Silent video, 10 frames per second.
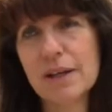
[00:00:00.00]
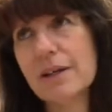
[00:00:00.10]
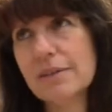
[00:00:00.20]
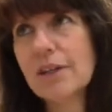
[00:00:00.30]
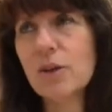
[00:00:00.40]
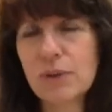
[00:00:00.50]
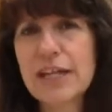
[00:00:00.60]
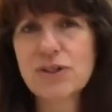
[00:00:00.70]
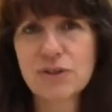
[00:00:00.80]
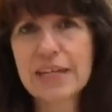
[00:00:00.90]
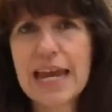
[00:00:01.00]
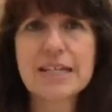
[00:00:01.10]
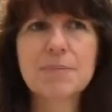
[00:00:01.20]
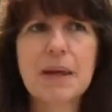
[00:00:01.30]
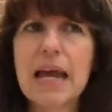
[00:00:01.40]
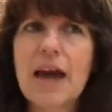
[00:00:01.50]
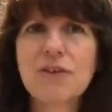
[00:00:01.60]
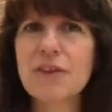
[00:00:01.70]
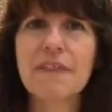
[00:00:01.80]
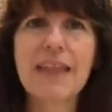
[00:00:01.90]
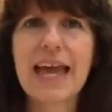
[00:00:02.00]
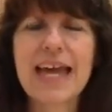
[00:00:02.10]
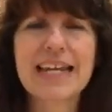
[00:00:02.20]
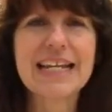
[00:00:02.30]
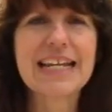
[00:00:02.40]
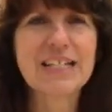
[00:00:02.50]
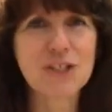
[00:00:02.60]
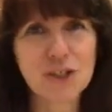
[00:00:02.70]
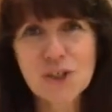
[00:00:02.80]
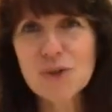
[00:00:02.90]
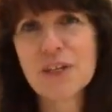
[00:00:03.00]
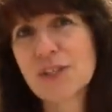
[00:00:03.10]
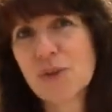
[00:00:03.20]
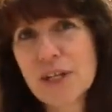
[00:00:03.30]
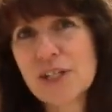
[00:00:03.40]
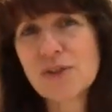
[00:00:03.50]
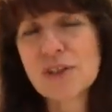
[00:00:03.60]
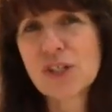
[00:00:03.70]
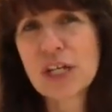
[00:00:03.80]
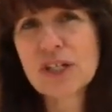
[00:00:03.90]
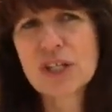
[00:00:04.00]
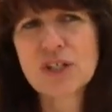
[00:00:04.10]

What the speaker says: Nature, yes, but other than that, it's you that's going to do the changing.